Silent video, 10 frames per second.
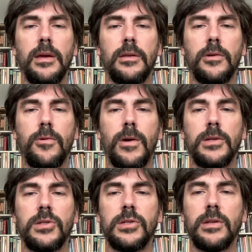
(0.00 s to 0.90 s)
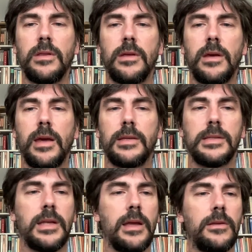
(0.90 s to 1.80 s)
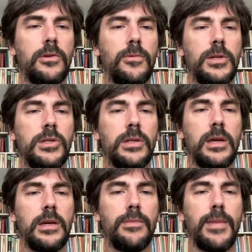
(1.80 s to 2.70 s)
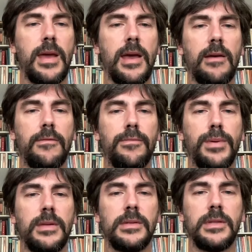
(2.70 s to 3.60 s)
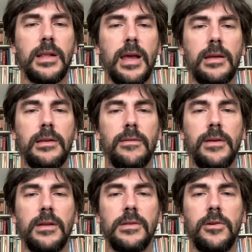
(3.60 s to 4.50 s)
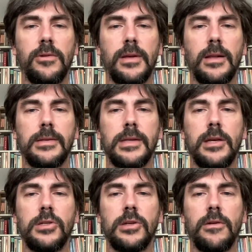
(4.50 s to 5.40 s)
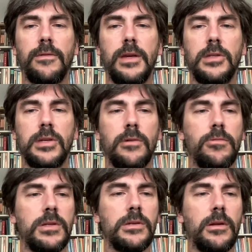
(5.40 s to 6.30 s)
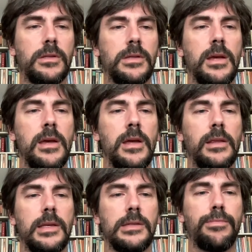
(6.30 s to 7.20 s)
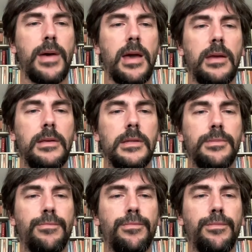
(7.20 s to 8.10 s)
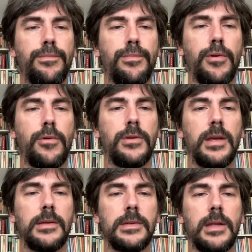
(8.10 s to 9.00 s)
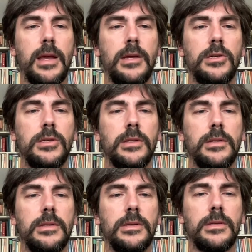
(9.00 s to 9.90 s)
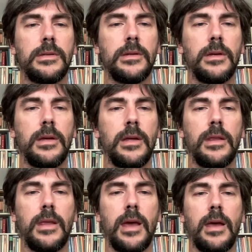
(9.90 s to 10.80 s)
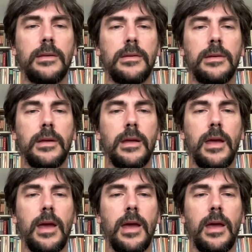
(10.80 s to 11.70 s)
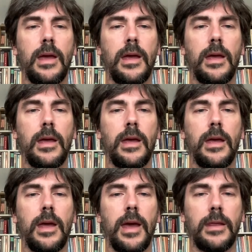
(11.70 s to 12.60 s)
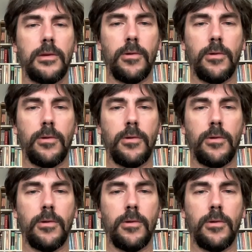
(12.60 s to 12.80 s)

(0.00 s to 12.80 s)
to question the extent to which Dick may have been selective in his utilization of I Ching results, despite his protestations that had the